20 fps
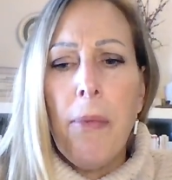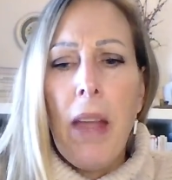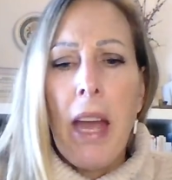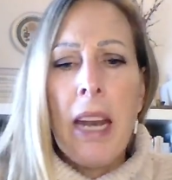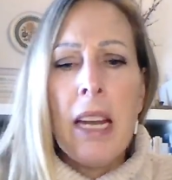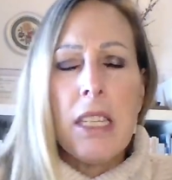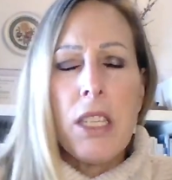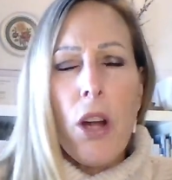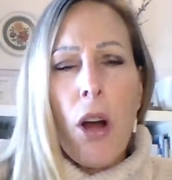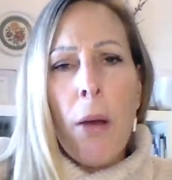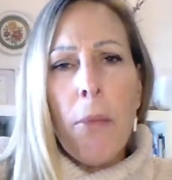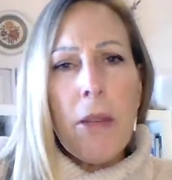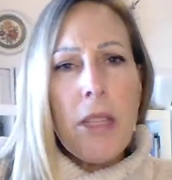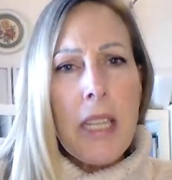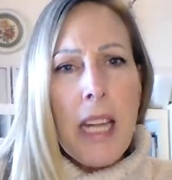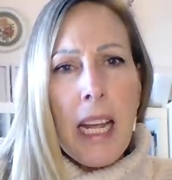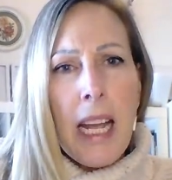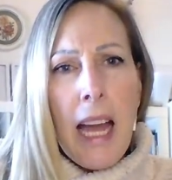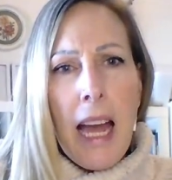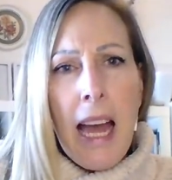And it's
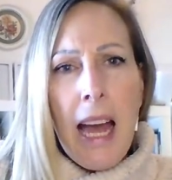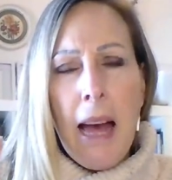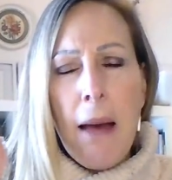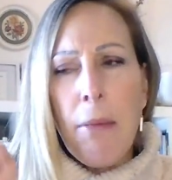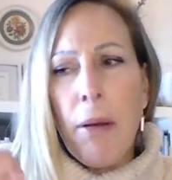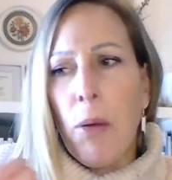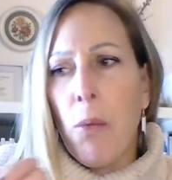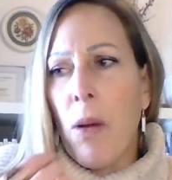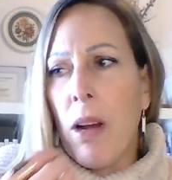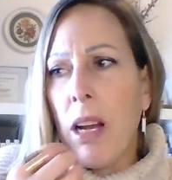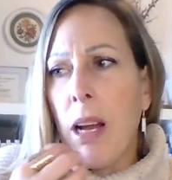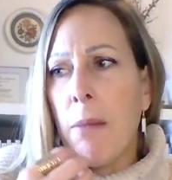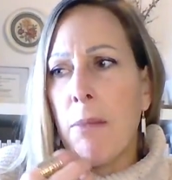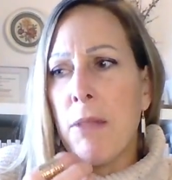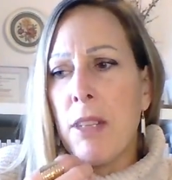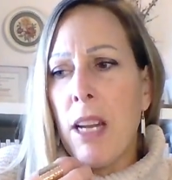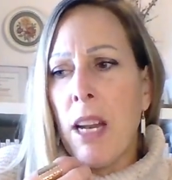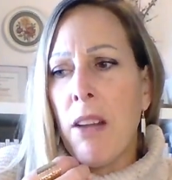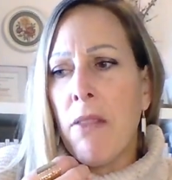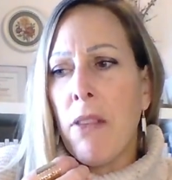almost like a habit. What
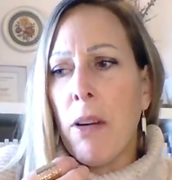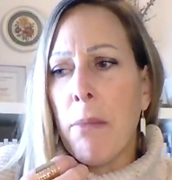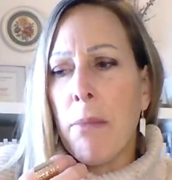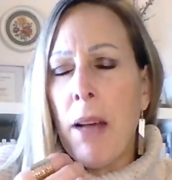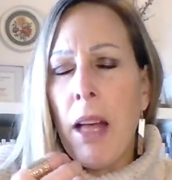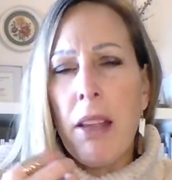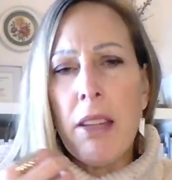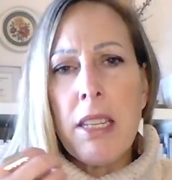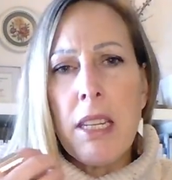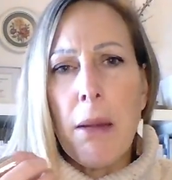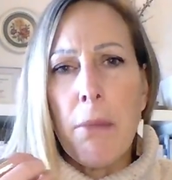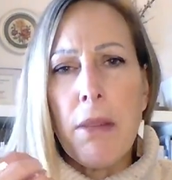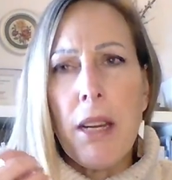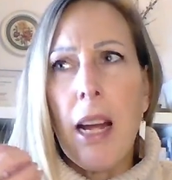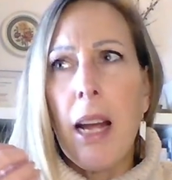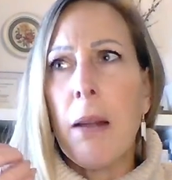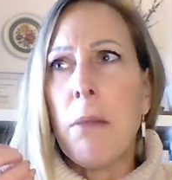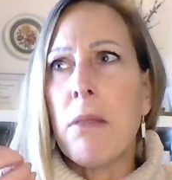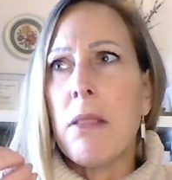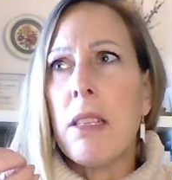comes out of our mouth
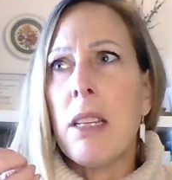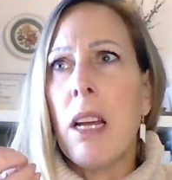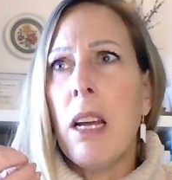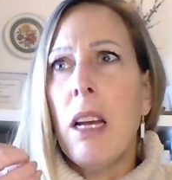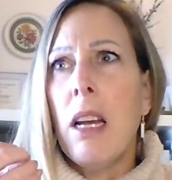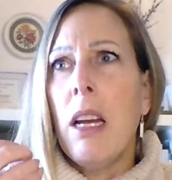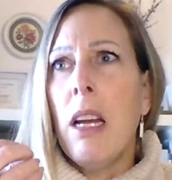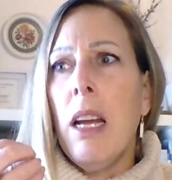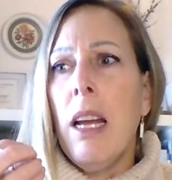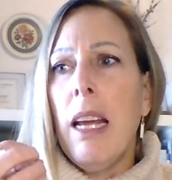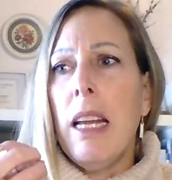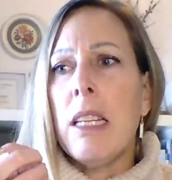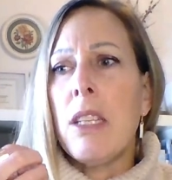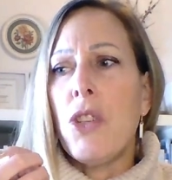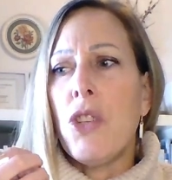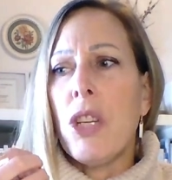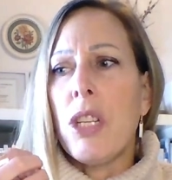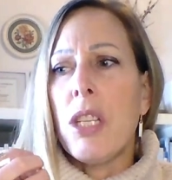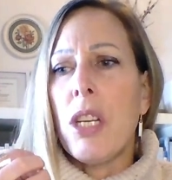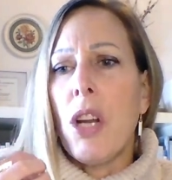sometimes is
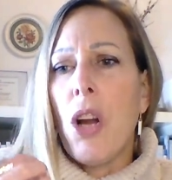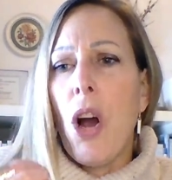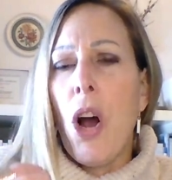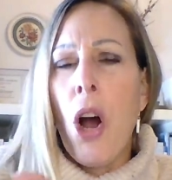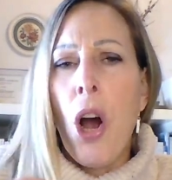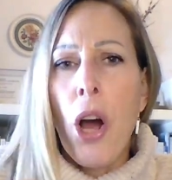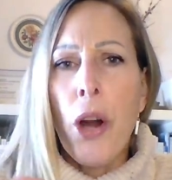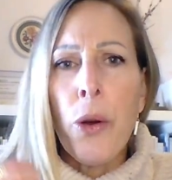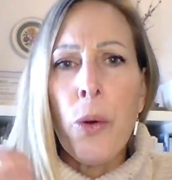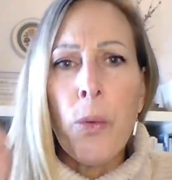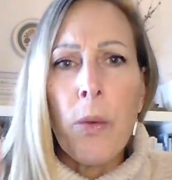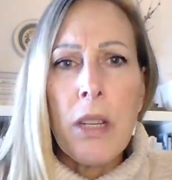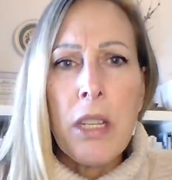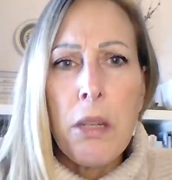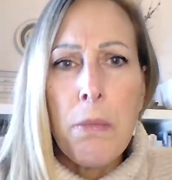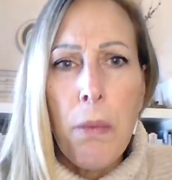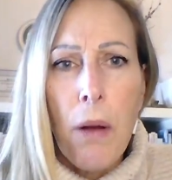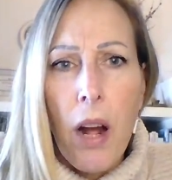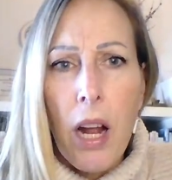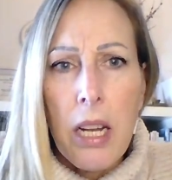just an auto
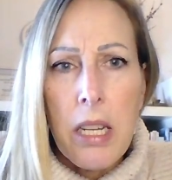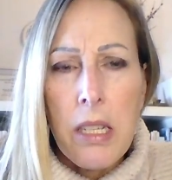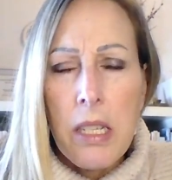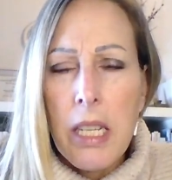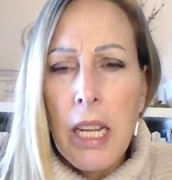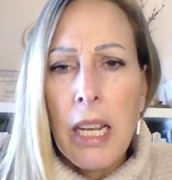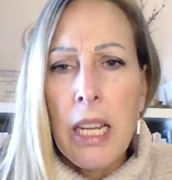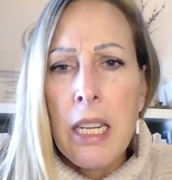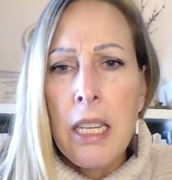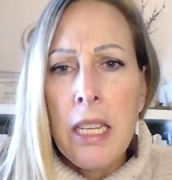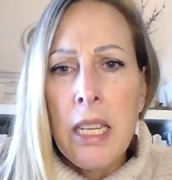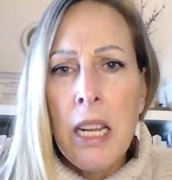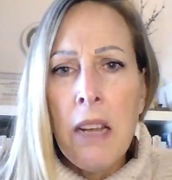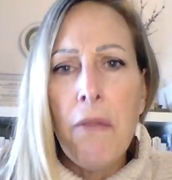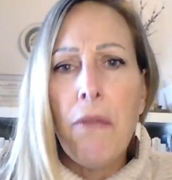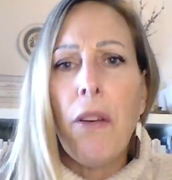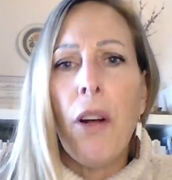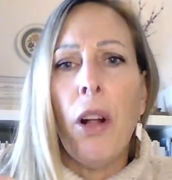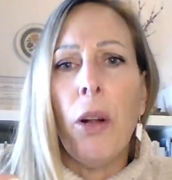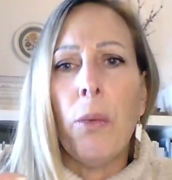response, like a
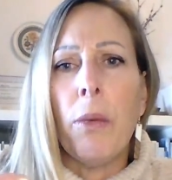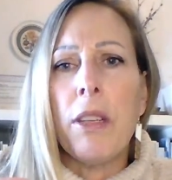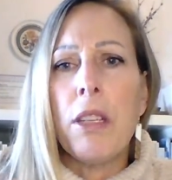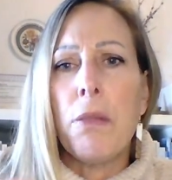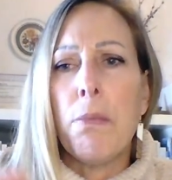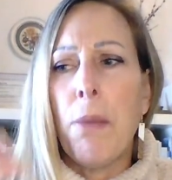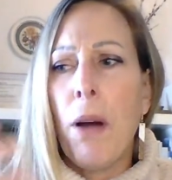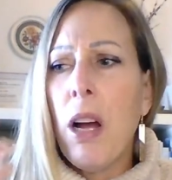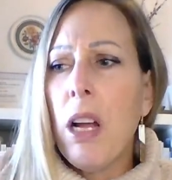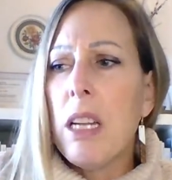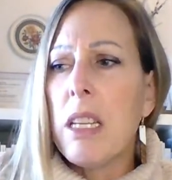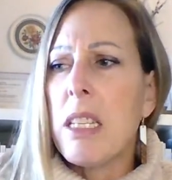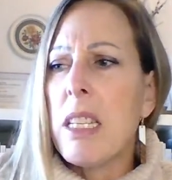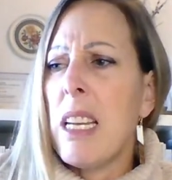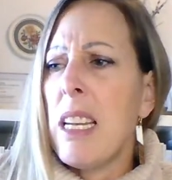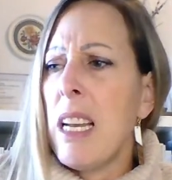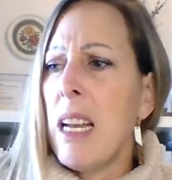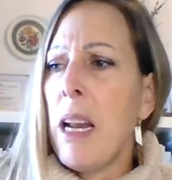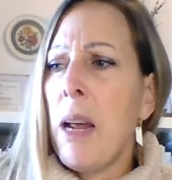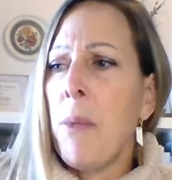default response.
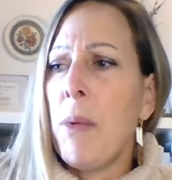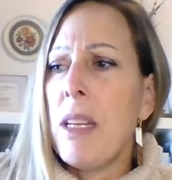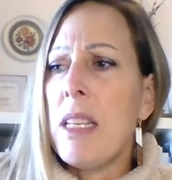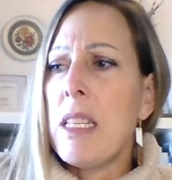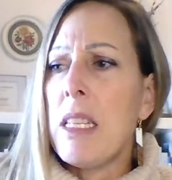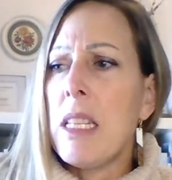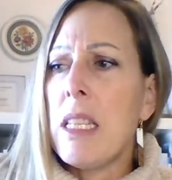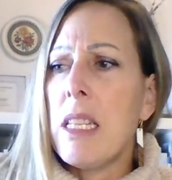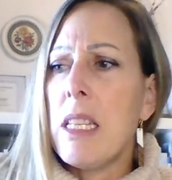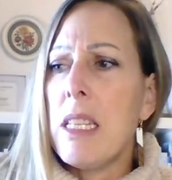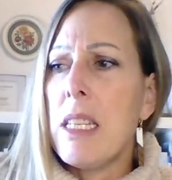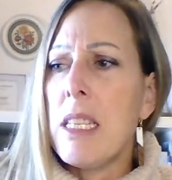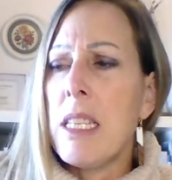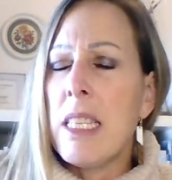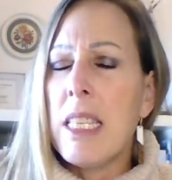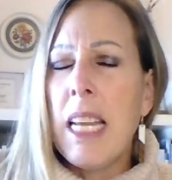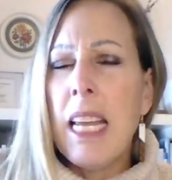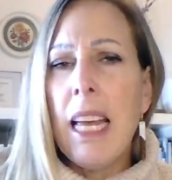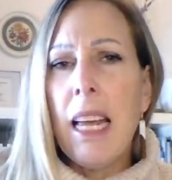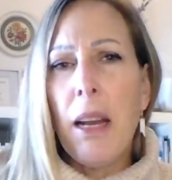And we
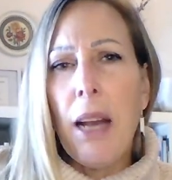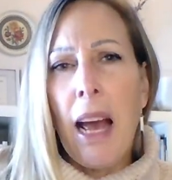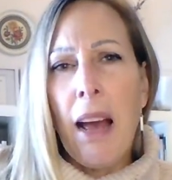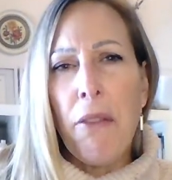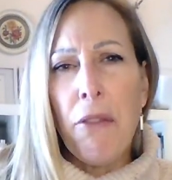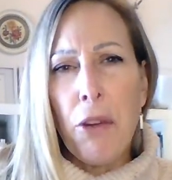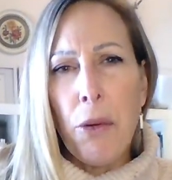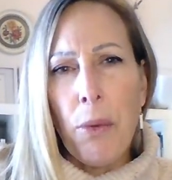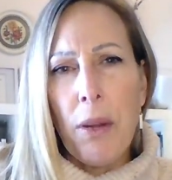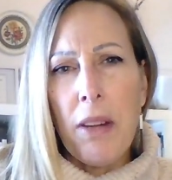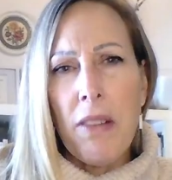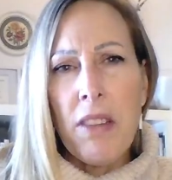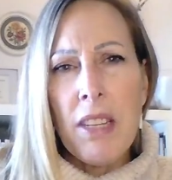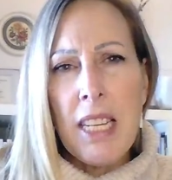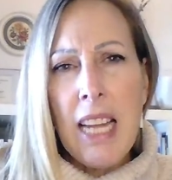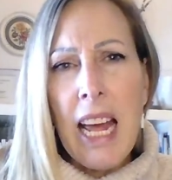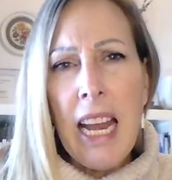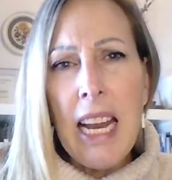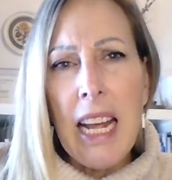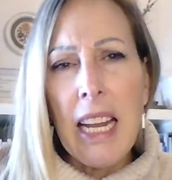see it after we've
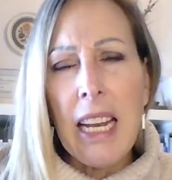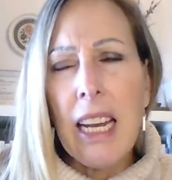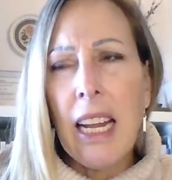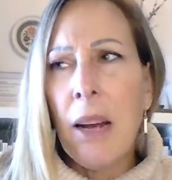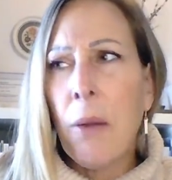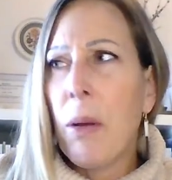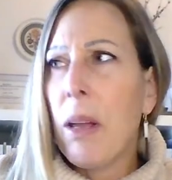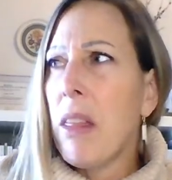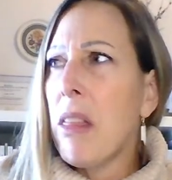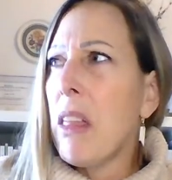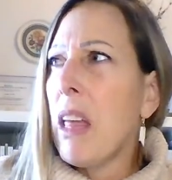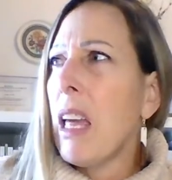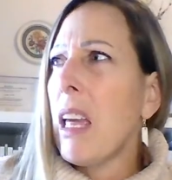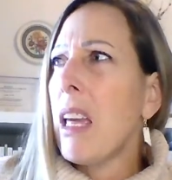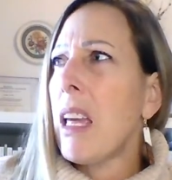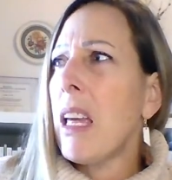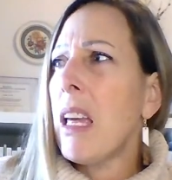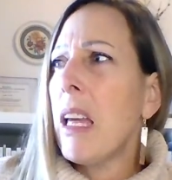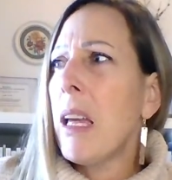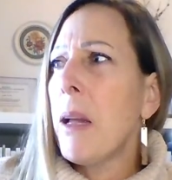said it, and we
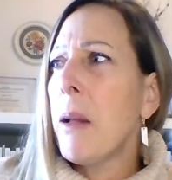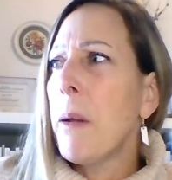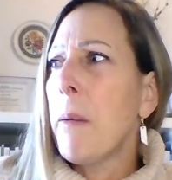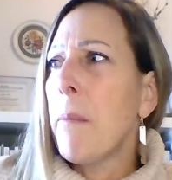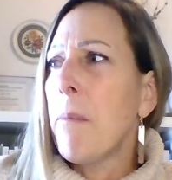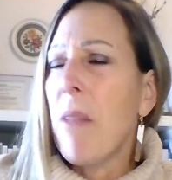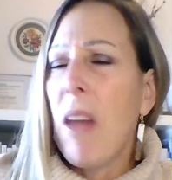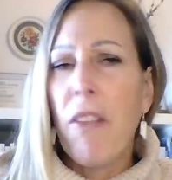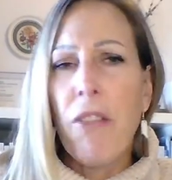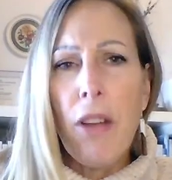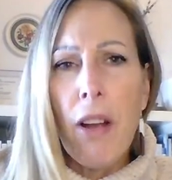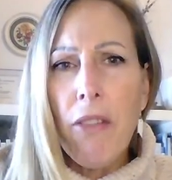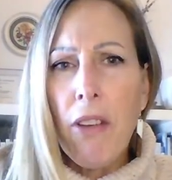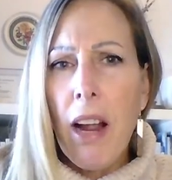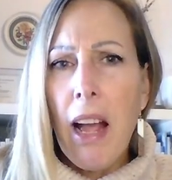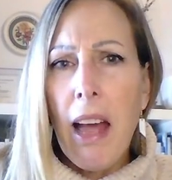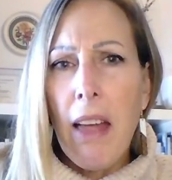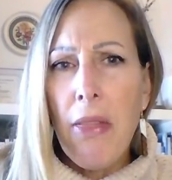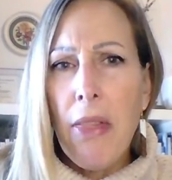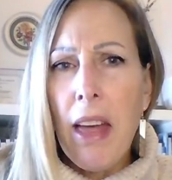think, have you ever
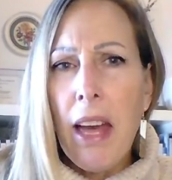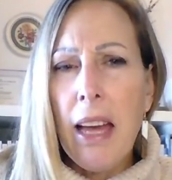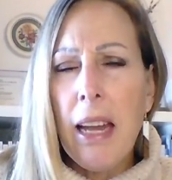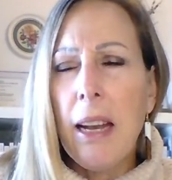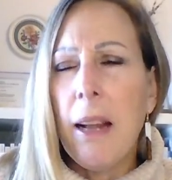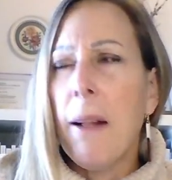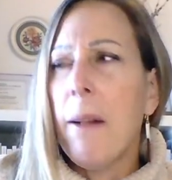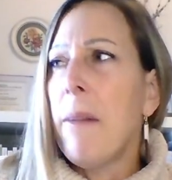had that?